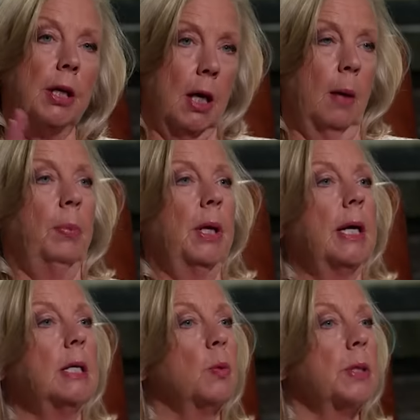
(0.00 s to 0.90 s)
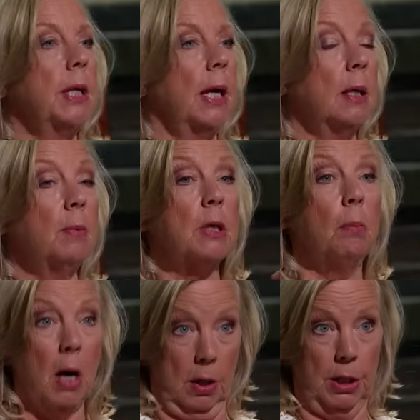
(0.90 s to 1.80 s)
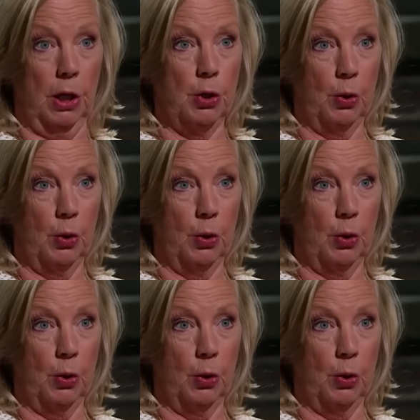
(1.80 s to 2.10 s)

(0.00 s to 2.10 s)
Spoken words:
gin companies were seeing them as a marketing